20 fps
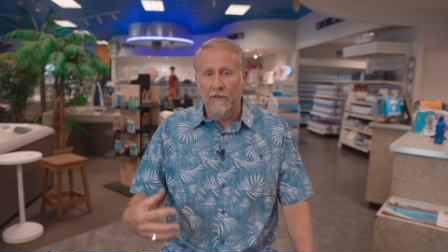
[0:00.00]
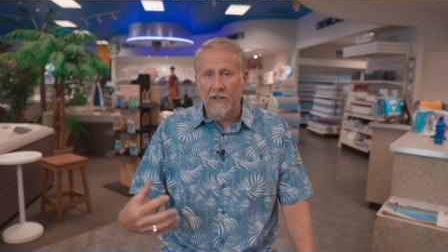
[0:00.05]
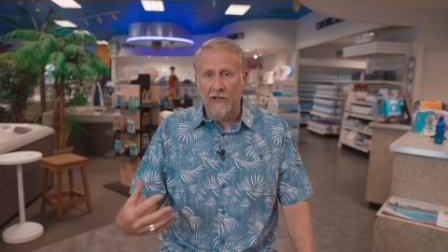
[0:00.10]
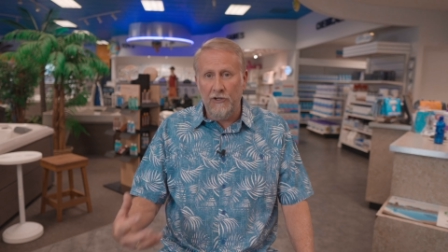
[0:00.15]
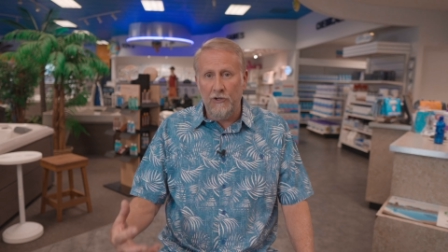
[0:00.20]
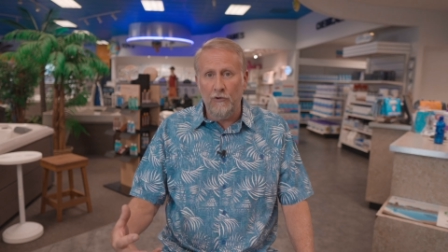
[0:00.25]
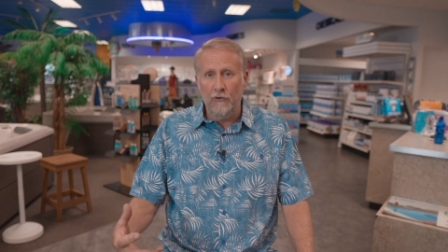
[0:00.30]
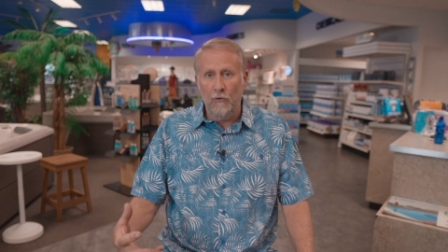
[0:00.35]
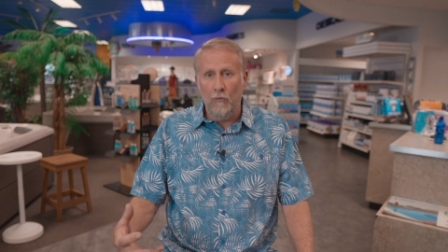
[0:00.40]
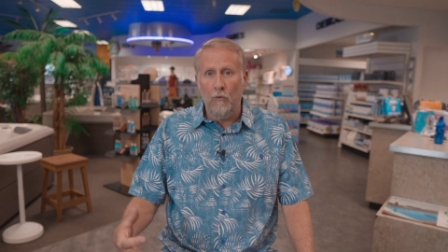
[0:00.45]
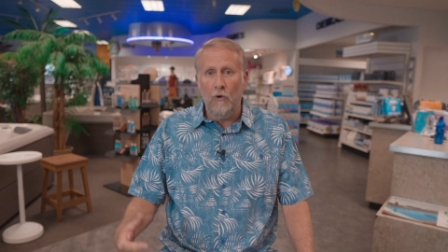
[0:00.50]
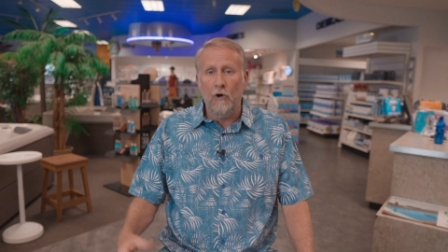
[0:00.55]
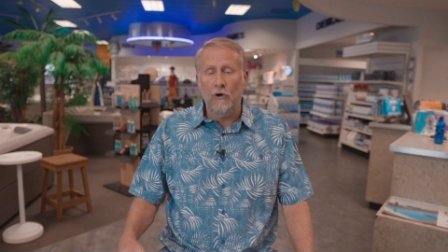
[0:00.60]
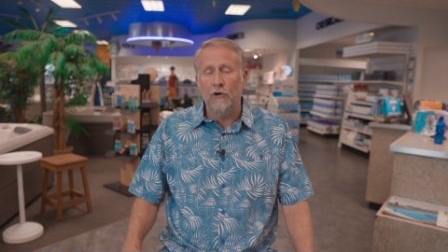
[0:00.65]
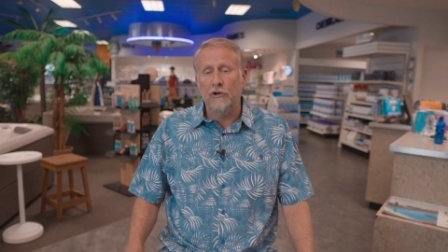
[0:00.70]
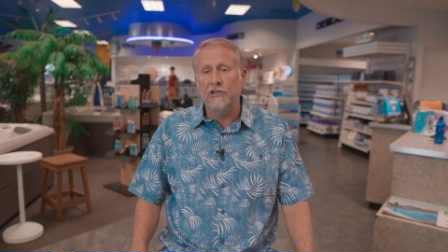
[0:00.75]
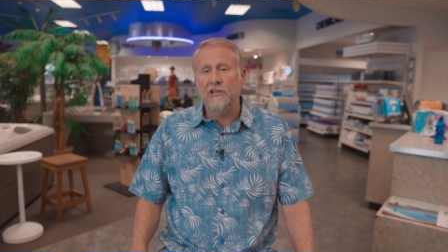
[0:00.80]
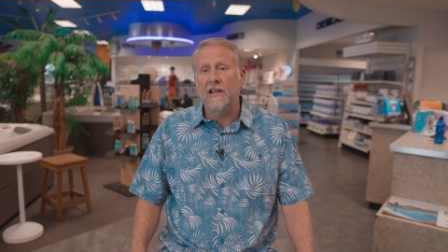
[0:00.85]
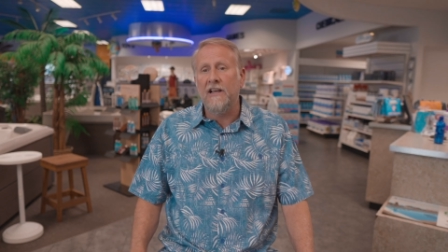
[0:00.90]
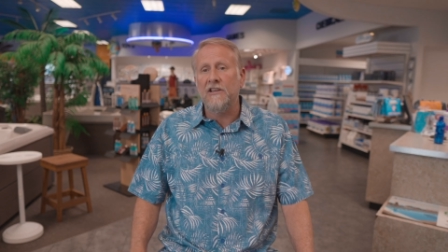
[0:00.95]
they do the water
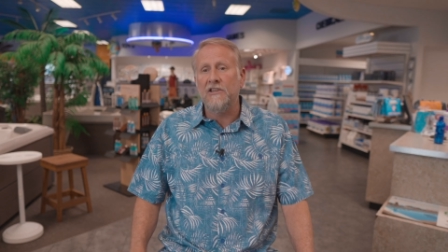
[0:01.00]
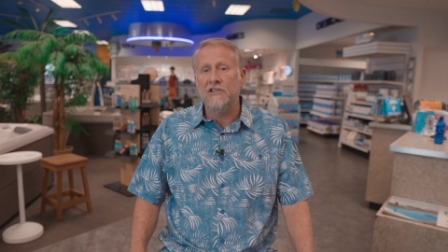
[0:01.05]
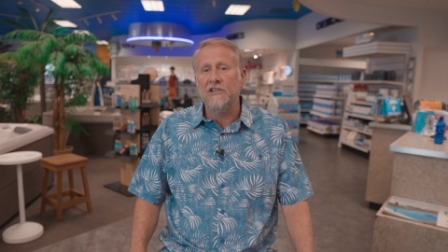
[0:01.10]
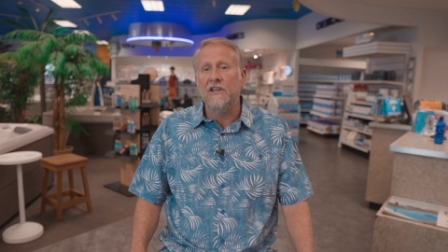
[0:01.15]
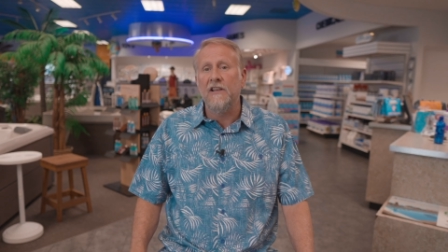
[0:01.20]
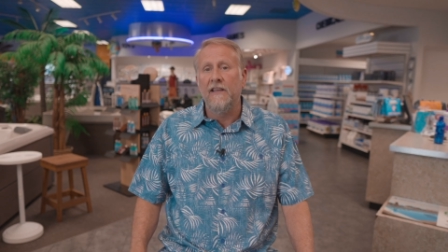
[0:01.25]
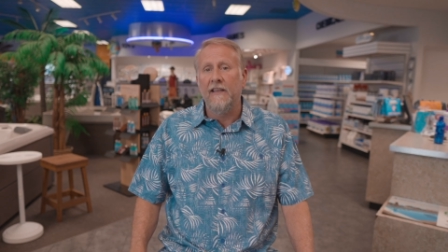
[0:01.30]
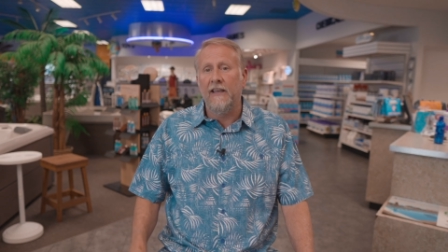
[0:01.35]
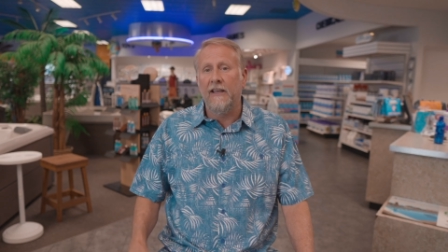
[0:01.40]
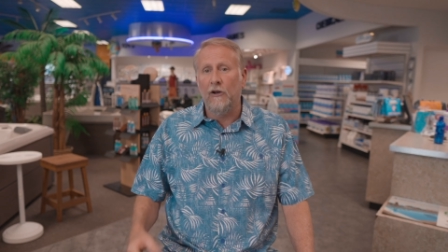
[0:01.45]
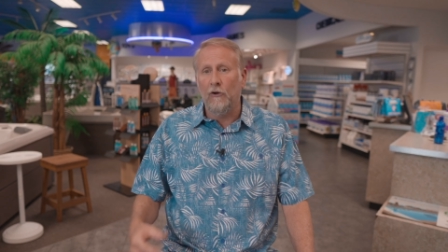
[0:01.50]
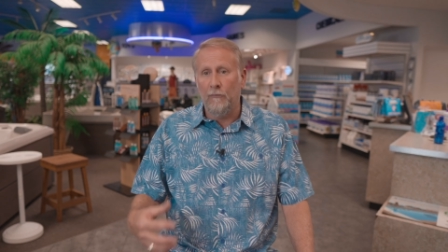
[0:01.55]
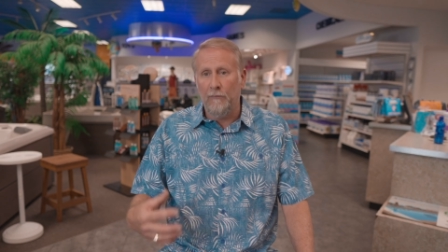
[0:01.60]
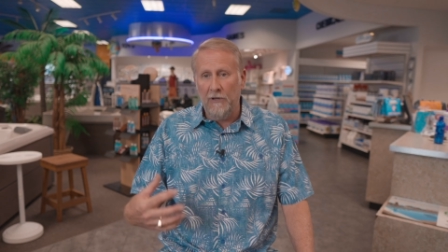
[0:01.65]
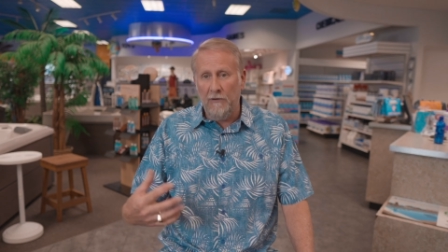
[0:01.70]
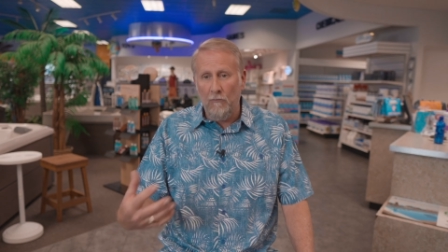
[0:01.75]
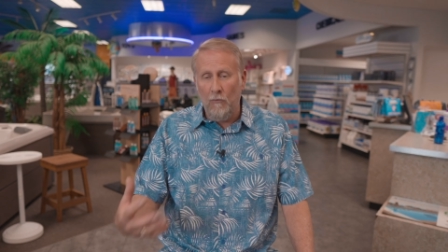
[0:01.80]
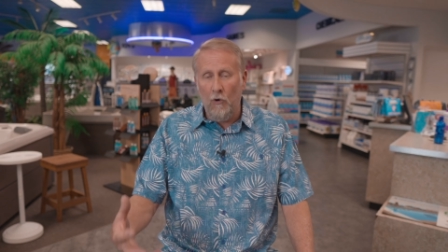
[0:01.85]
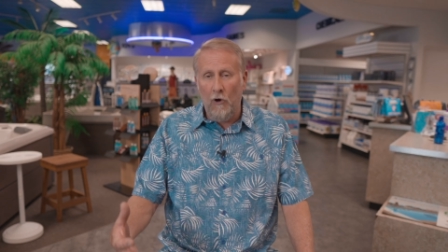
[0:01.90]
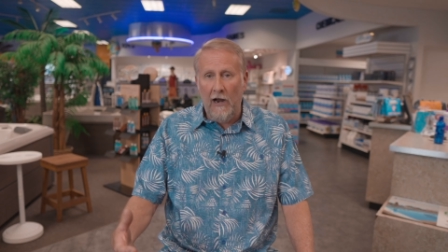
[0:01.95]
test, it'll
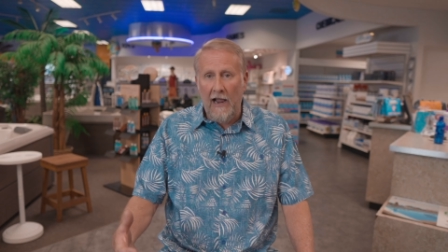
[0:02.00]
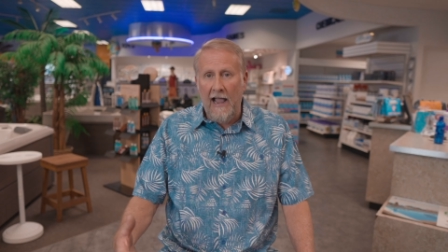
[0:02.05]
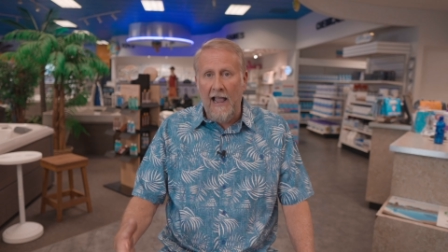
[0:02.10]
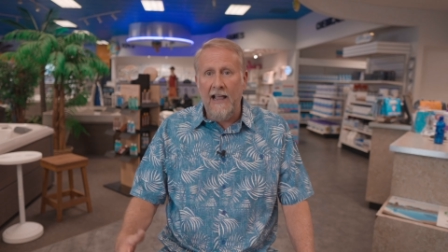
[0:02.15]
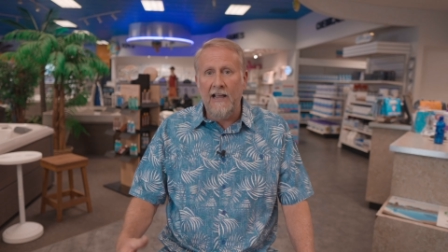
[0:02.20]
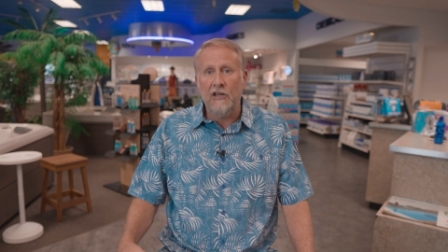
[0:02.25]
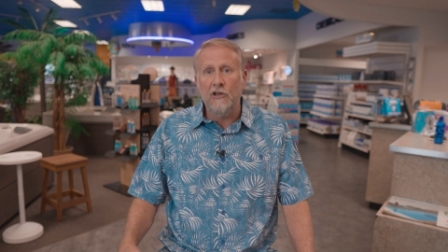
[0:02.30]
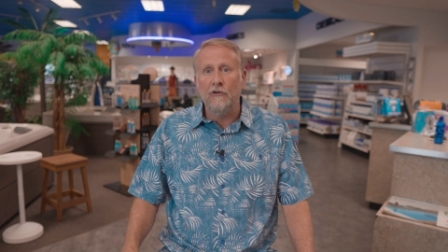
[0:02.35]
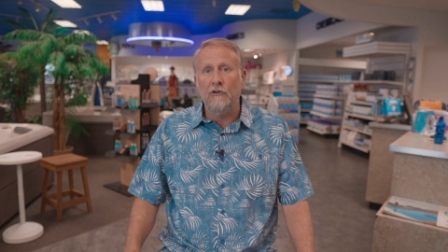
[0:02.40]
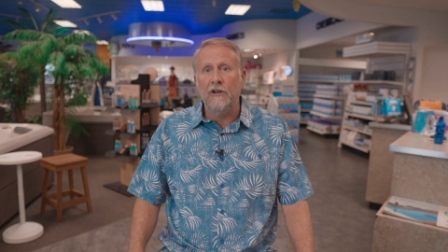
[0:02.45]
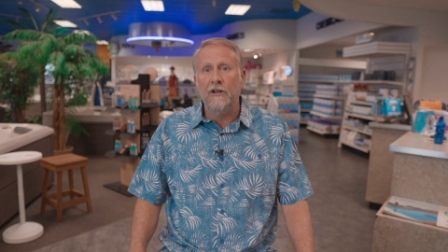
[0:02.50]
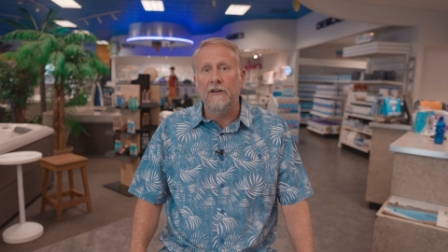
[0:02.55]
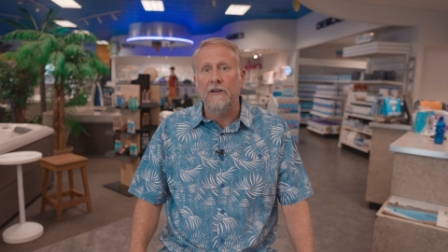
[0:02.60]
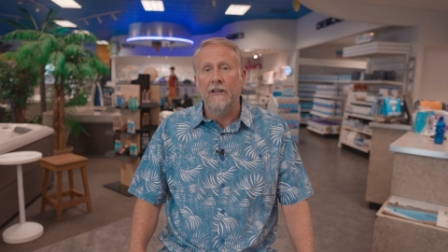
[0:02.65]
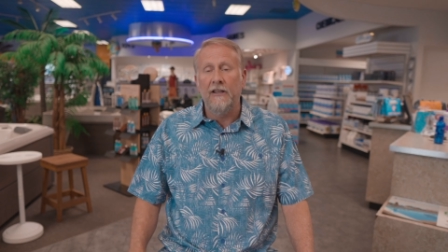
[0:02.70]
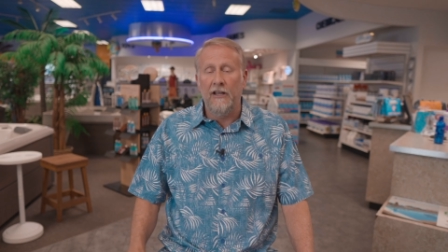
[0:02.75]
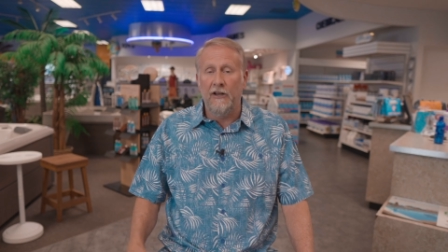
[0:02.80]
be more accurate